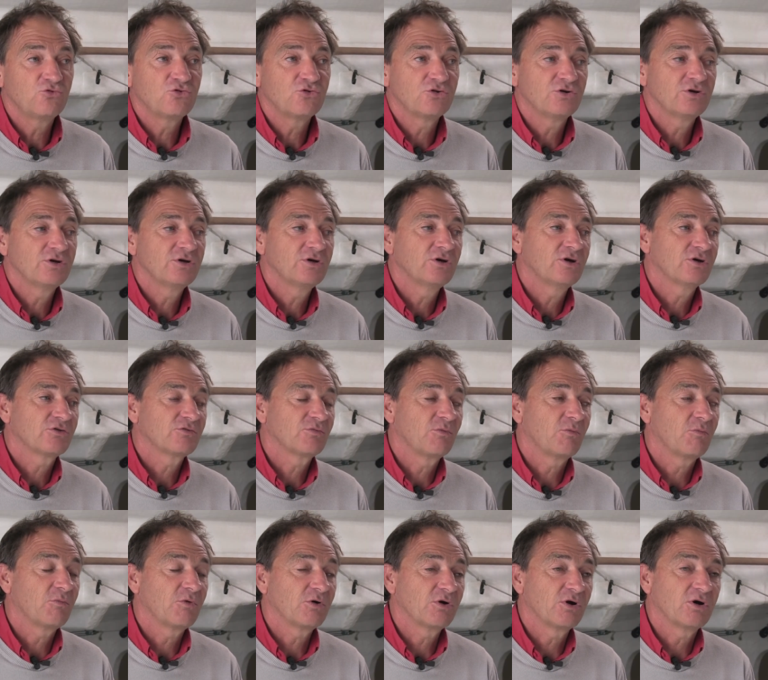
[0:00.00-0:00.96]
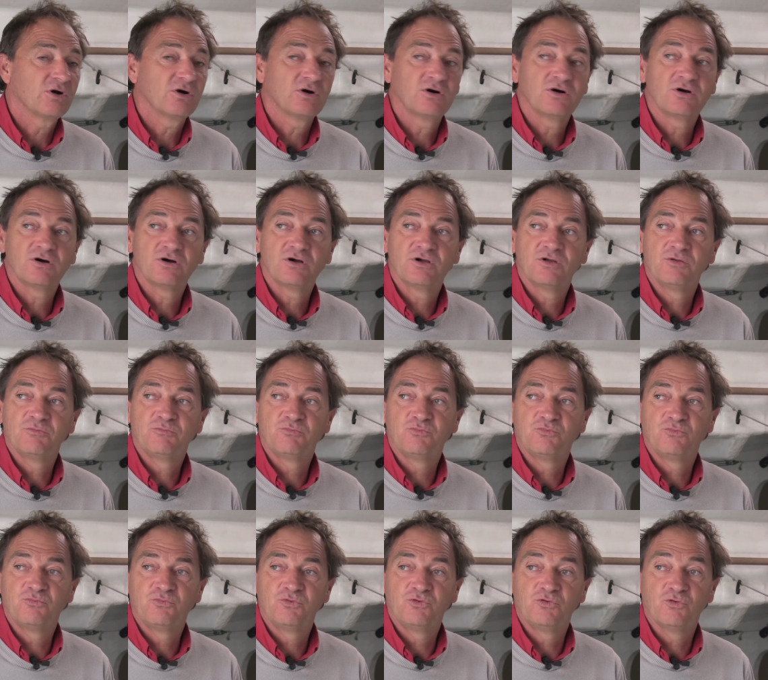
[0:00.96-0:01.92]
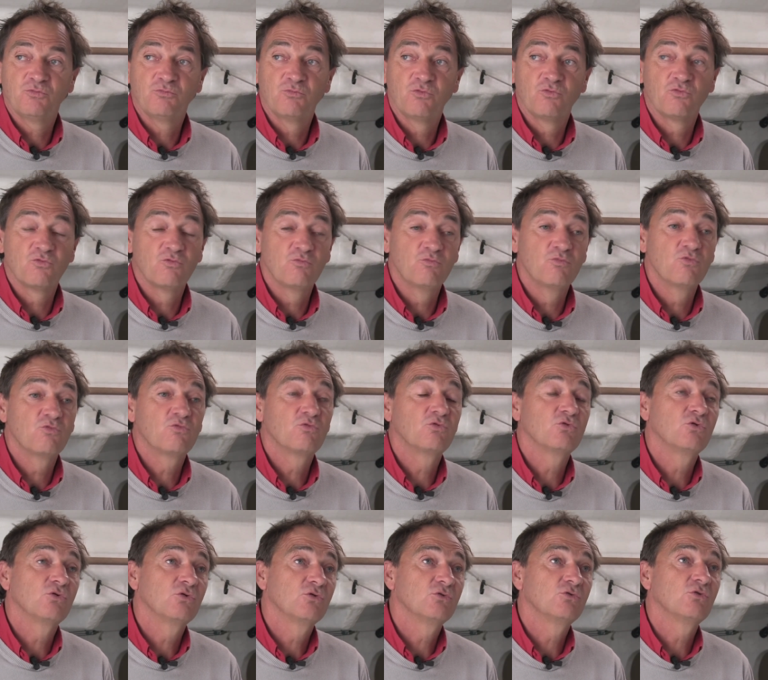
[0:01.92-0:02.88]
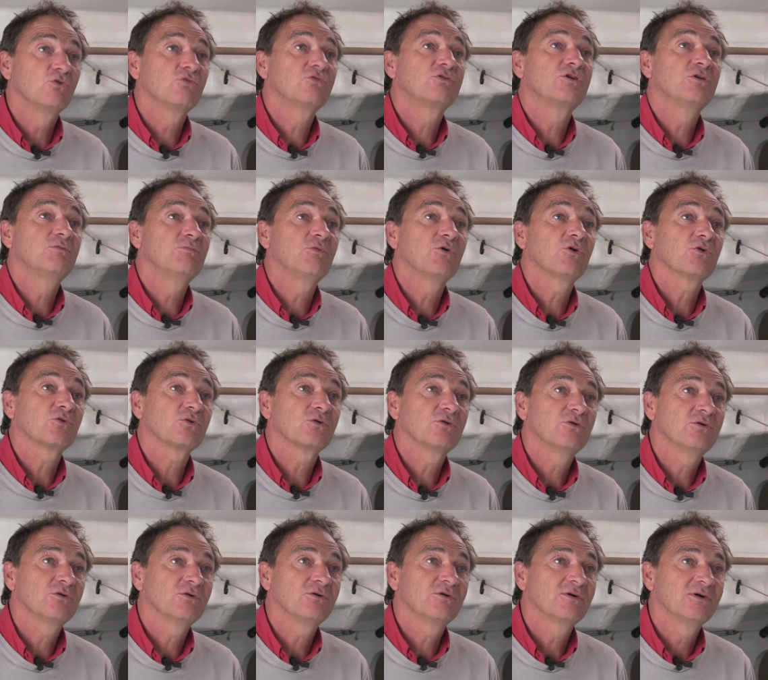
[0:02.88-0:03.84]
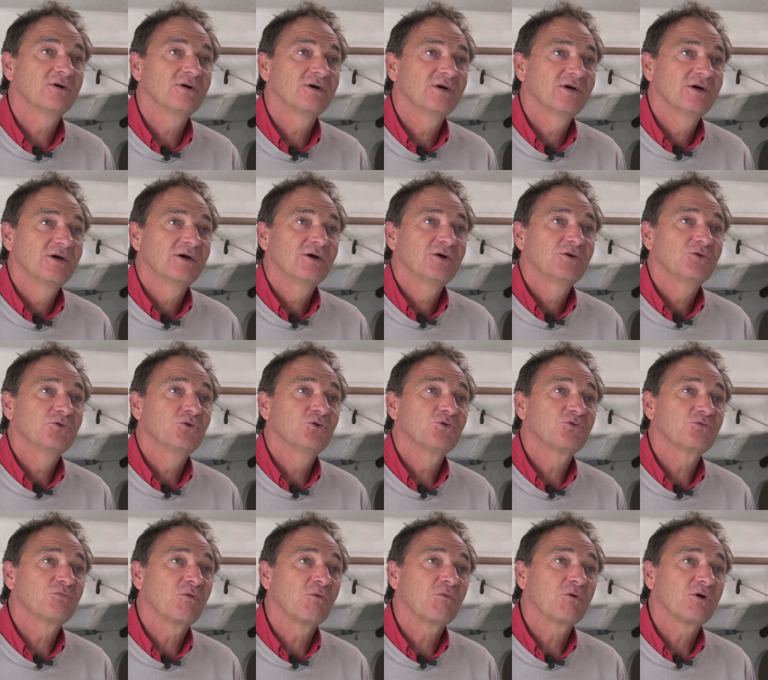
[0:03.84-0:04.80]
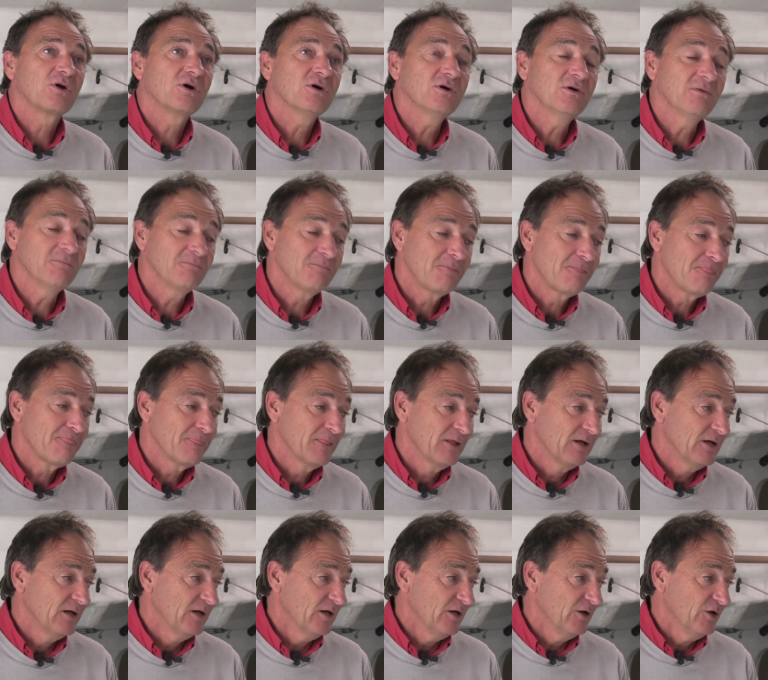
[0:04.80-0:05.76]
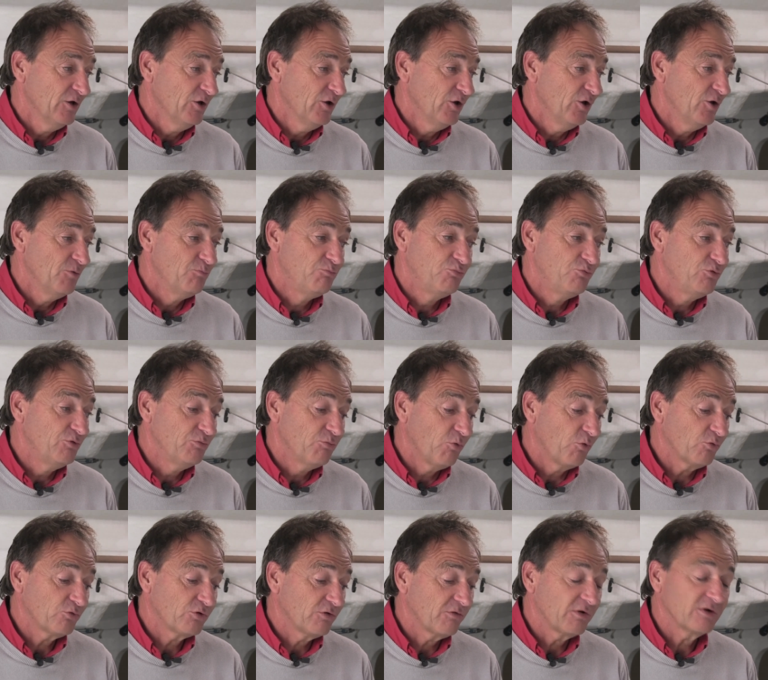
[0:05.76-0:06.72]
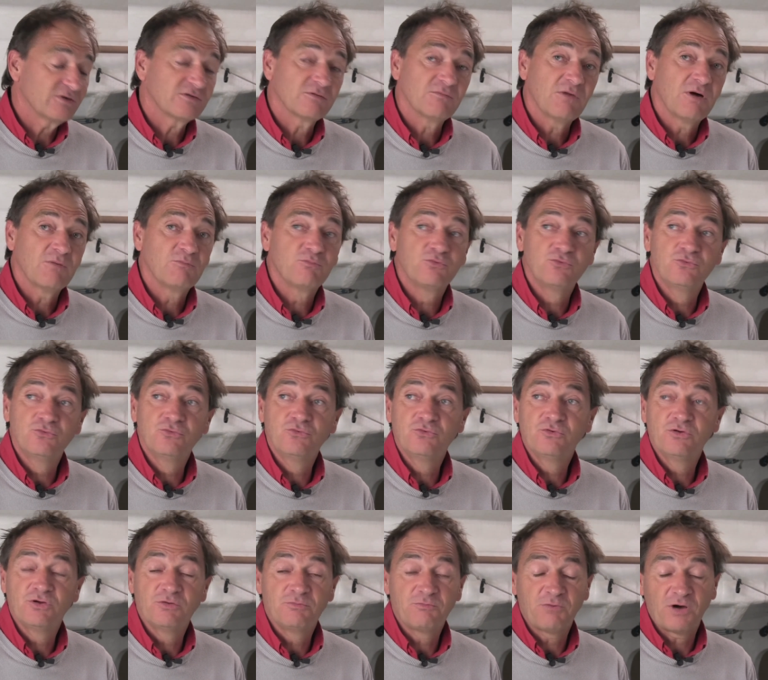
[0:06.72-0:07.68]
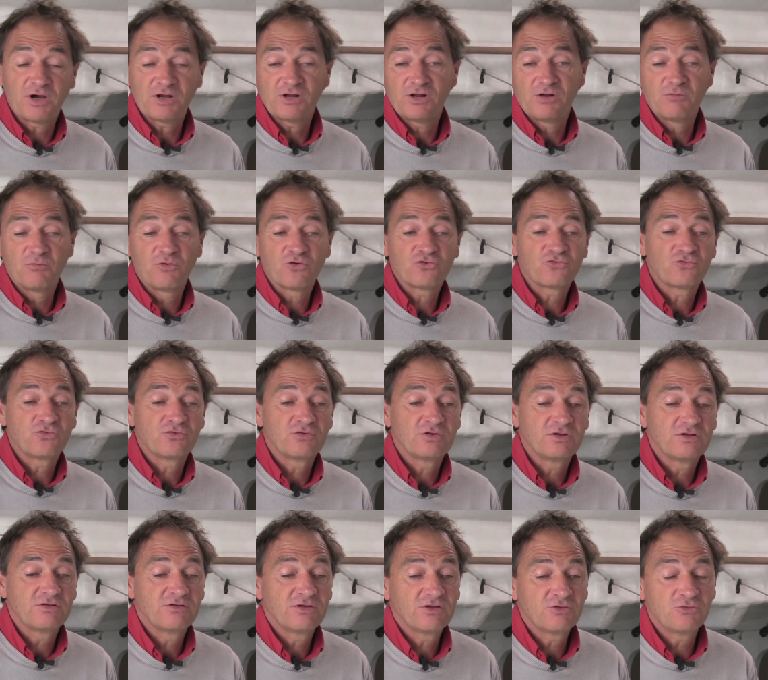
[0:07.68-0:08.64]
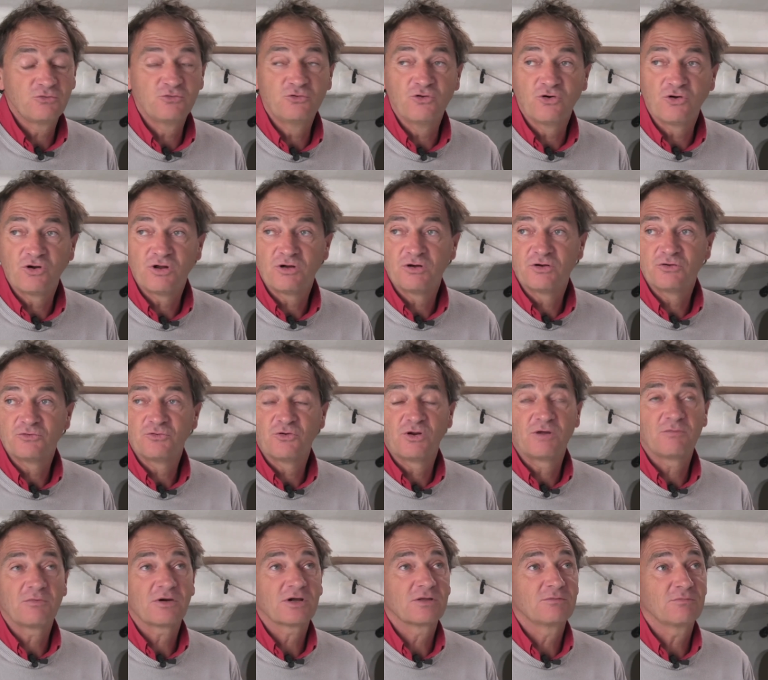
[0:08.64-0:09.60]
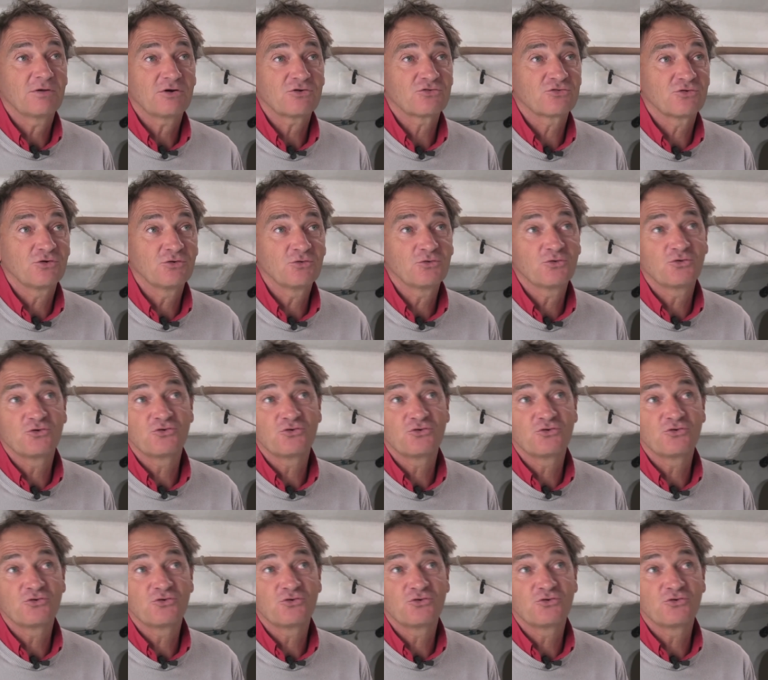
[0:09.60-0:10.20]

and Francois Boucher, who were famous skippers at the time. I really enjoyed it. I was studying in the Merchant Navy at that time and decided after a year to stop